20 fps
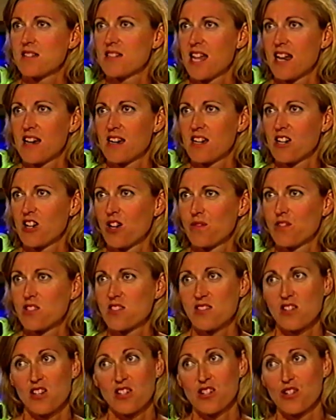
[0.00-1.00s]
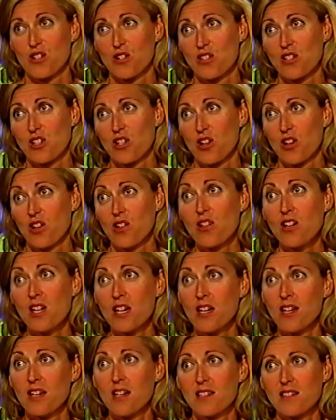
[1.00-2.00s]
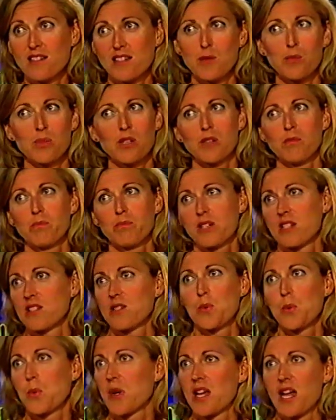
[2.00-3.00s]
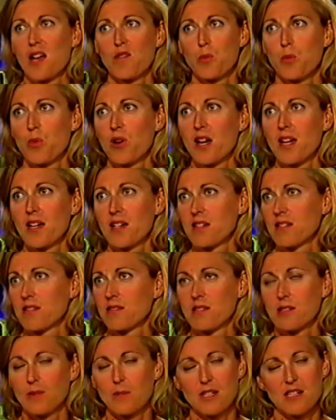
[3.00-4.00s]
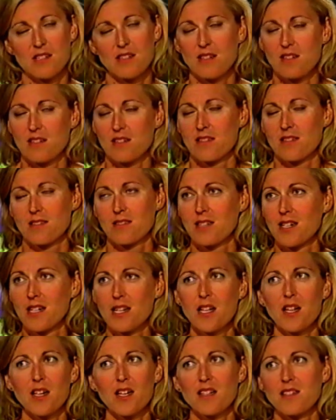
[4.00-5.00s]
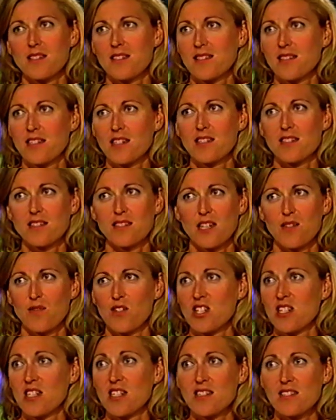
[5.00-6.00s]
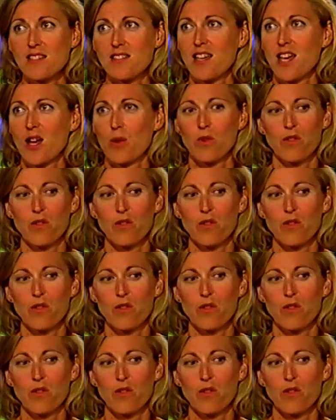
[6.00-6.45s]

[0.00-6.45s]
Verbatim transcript: and Natalie and I have decided not to go. Okay. Simply because we want to have a break. Mm. I mean, it, You need to get a six, recharge. seven years now,